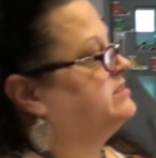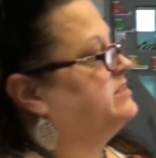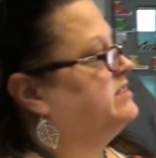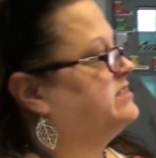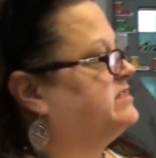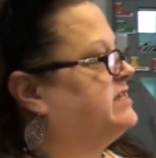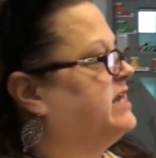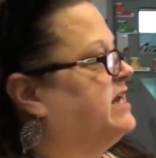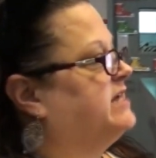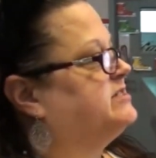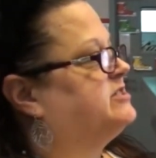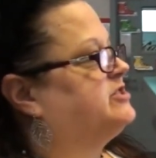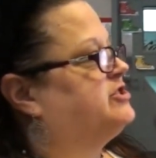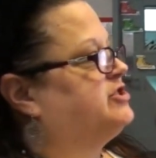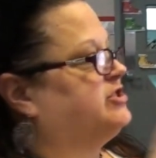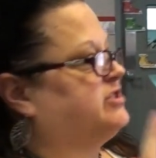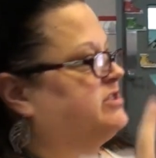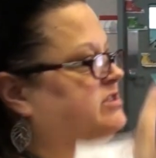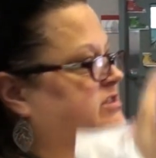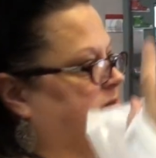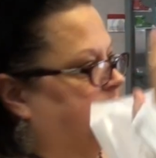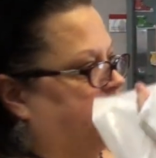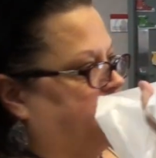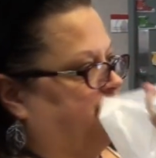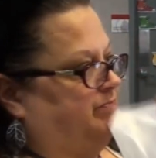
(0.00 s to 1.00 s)
this has
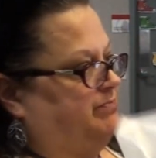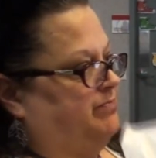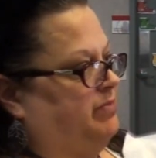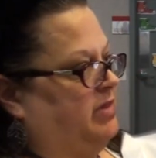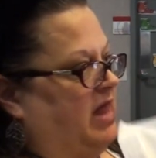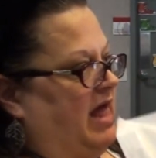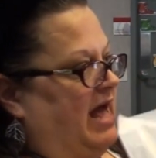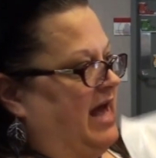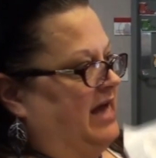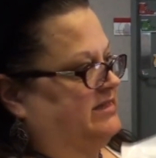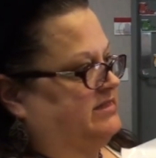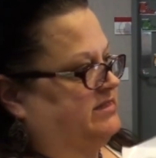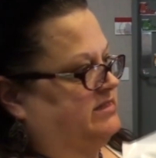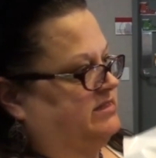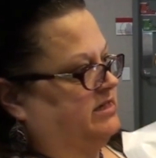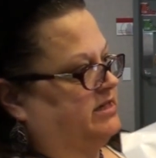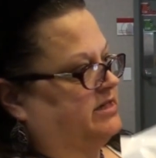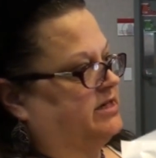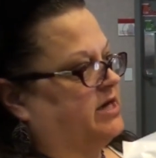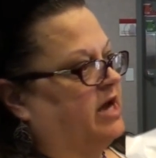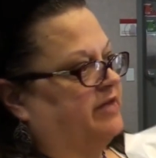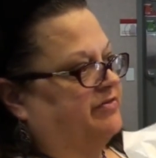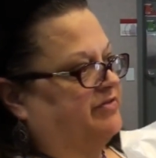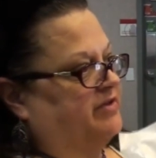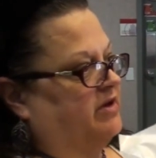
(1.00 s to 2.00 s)
just the
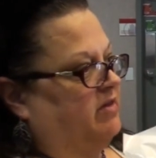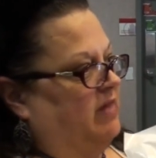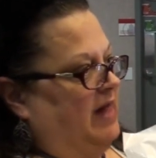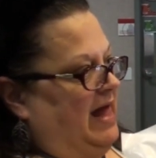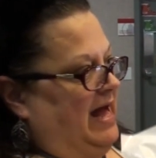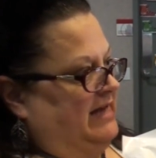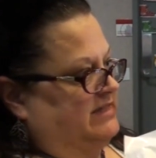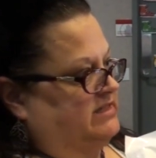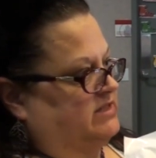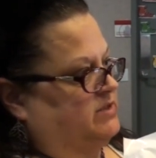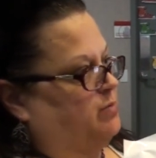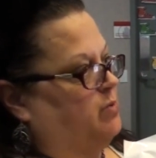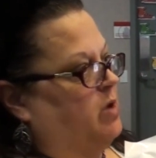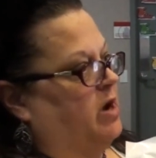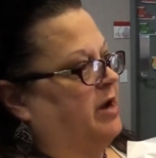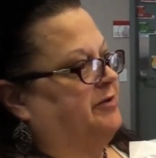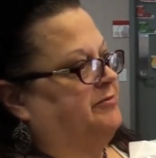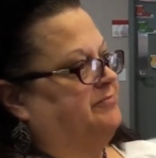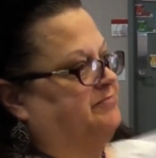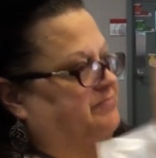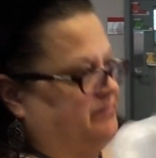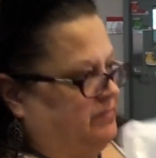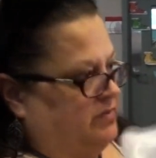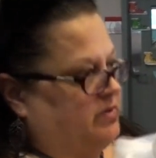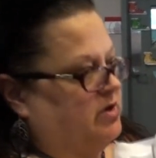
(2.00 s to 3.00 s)
plastic, not the glass yes, one.
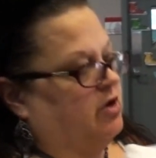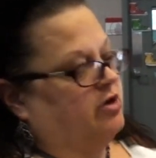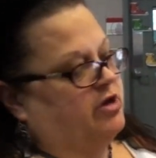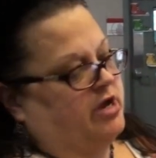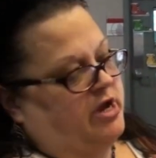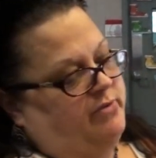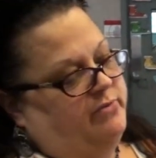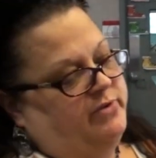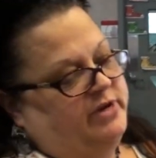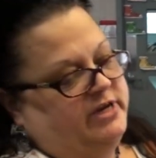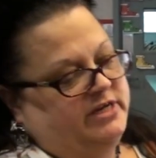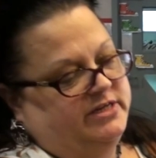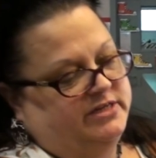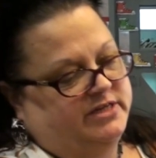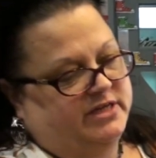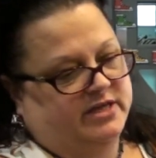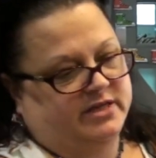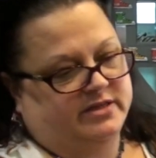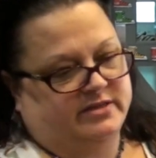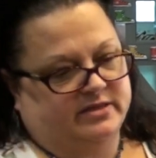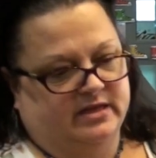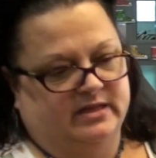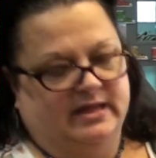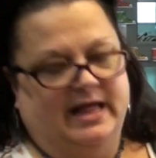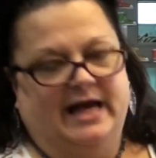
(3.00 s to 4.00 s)
Correct. Okay, we need to
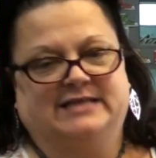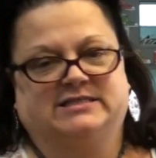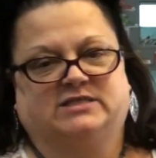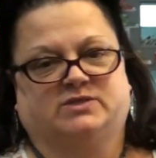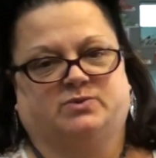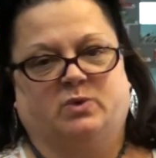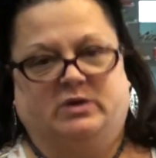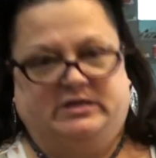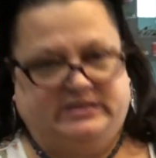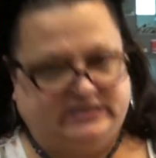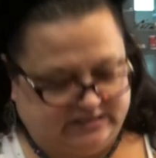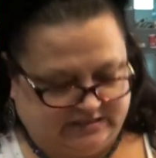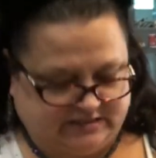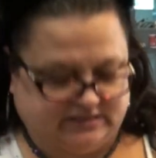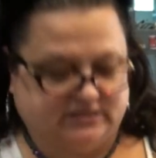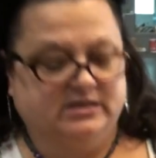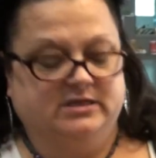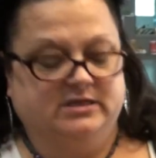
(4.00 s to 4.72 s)
get the glass ones.